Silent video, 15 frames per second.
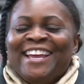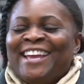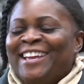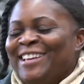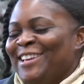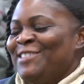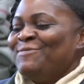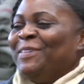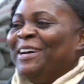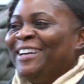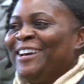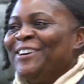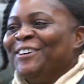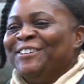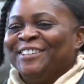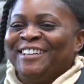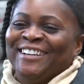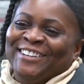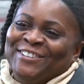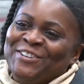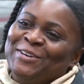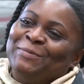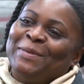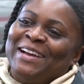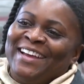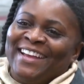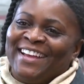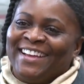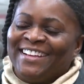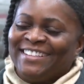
and get my coat or my hat.